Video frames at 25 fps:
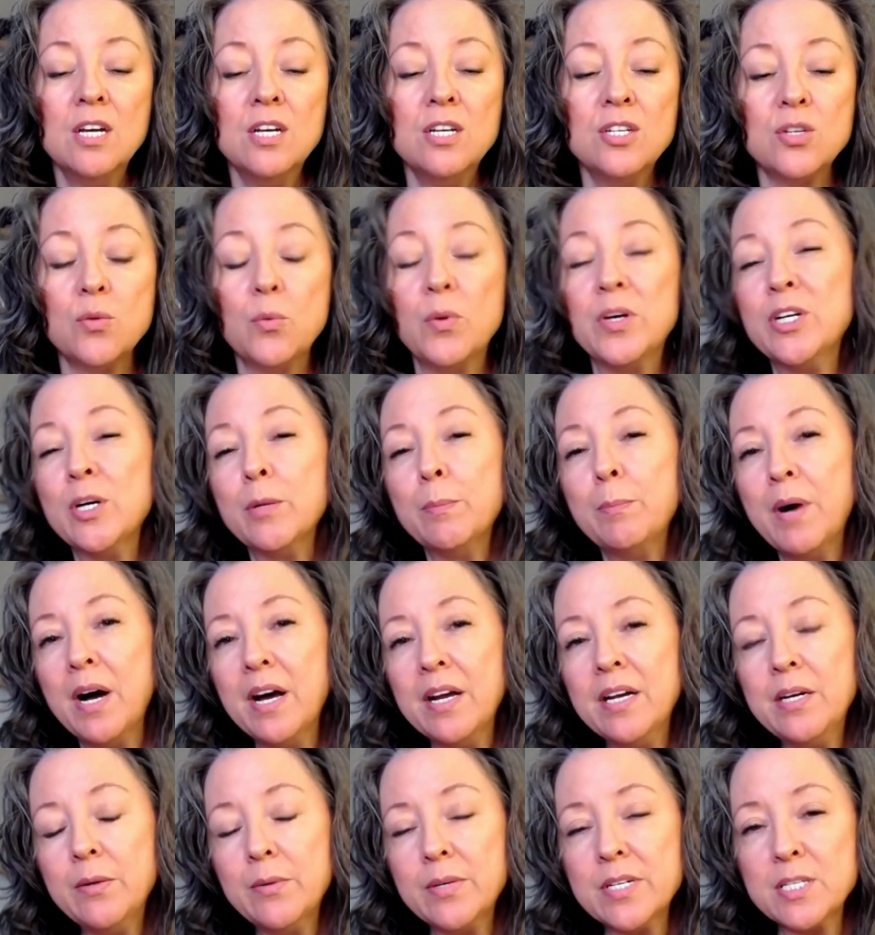So when your
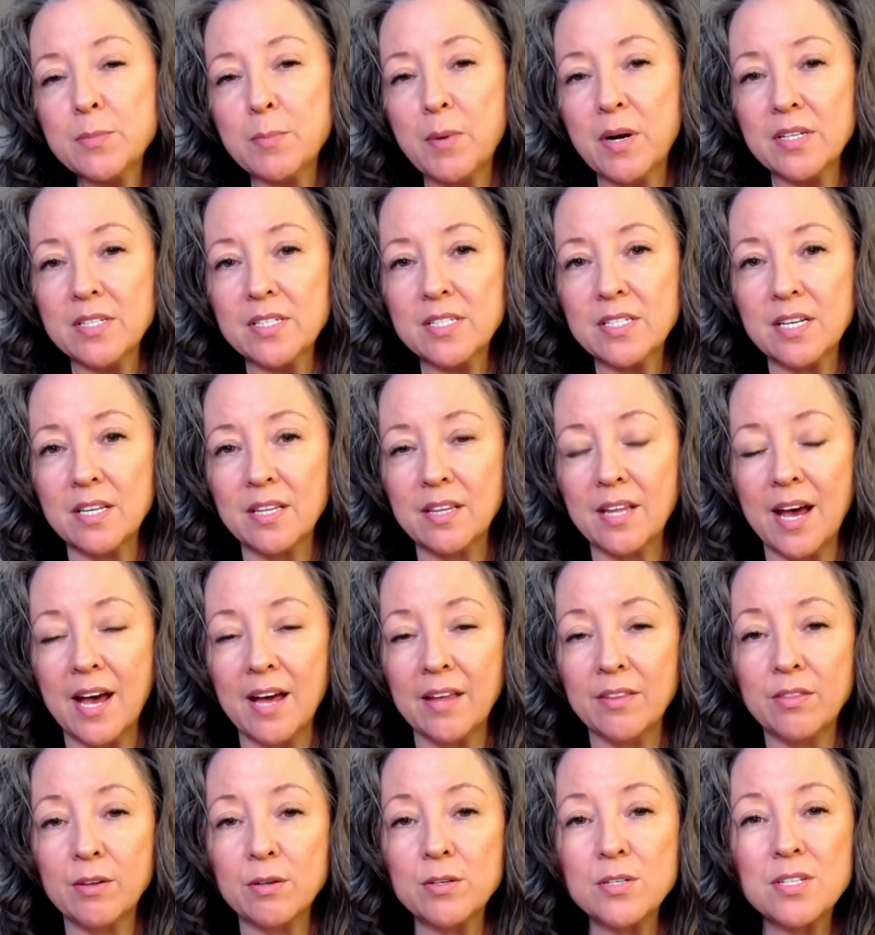body responds to
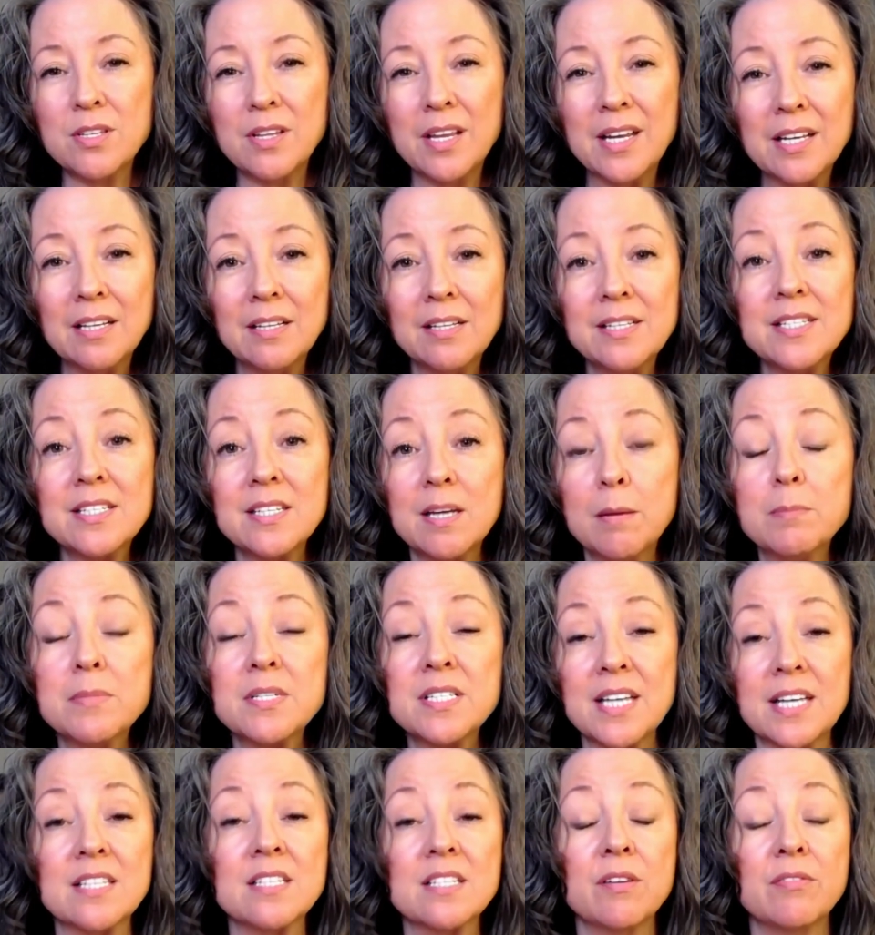that, there's likely some
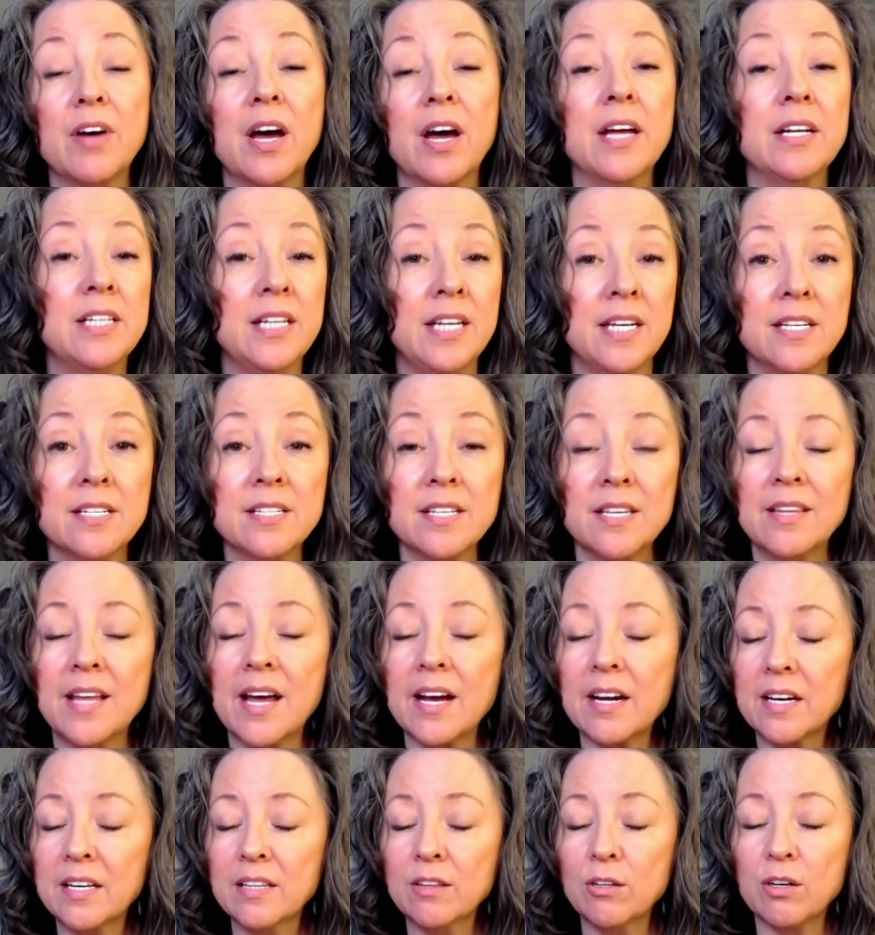sense of unease, and
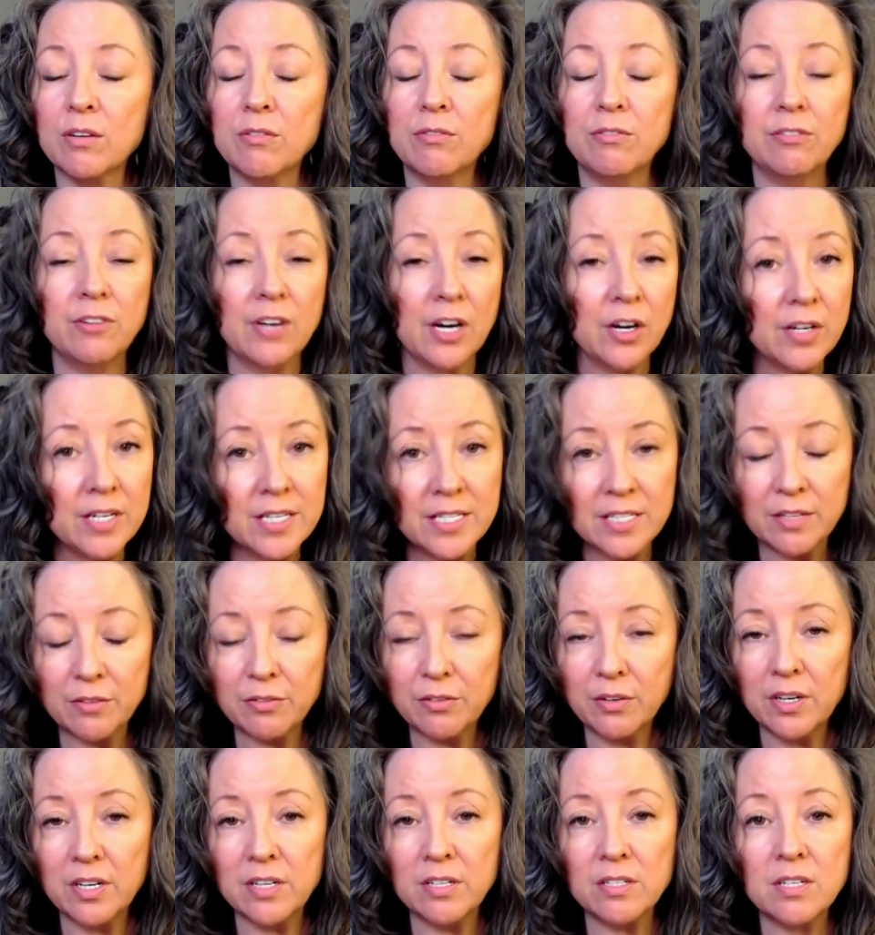that can look very
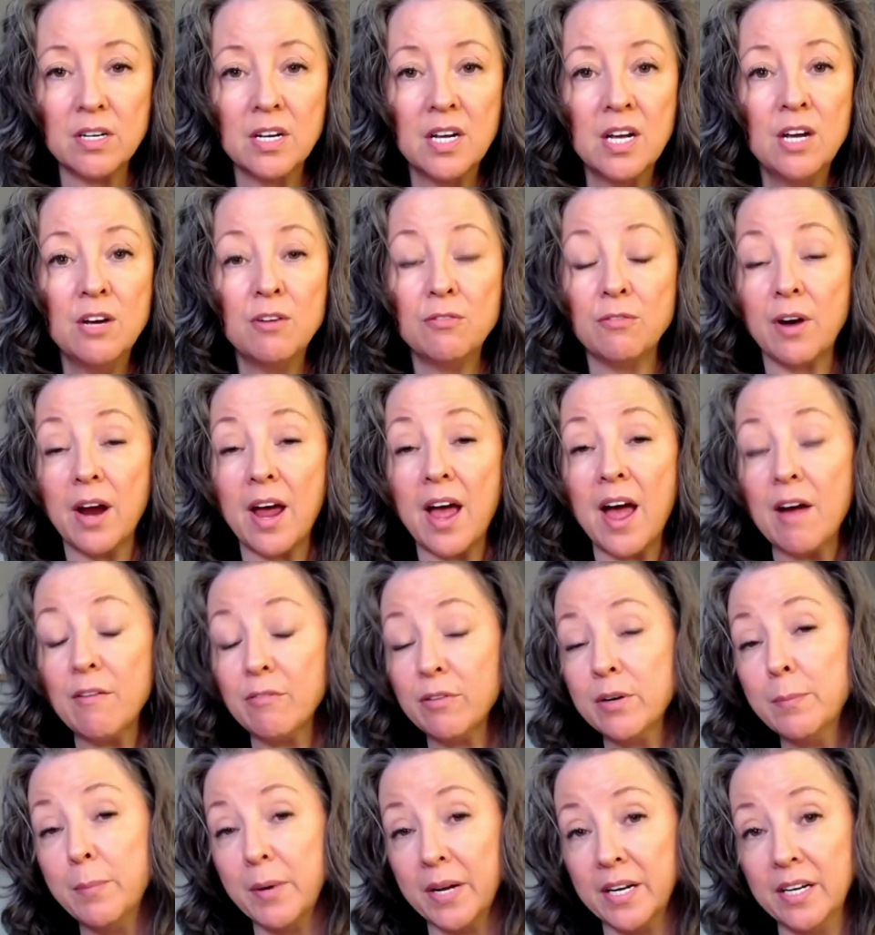different for
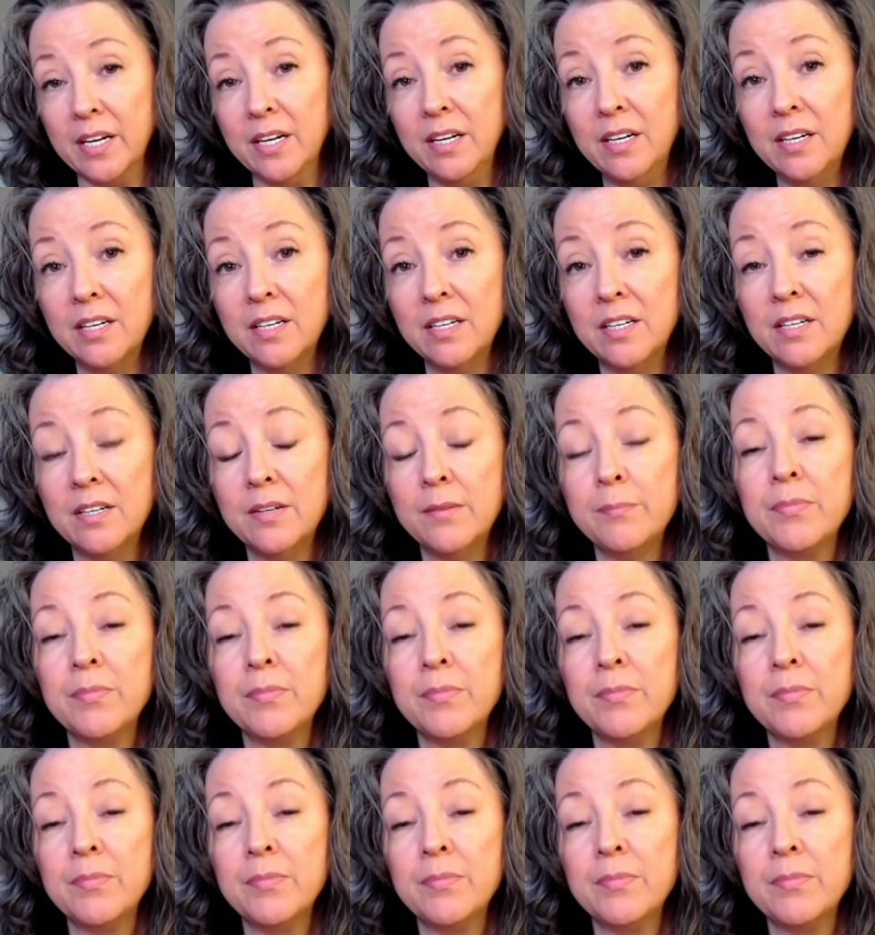everybody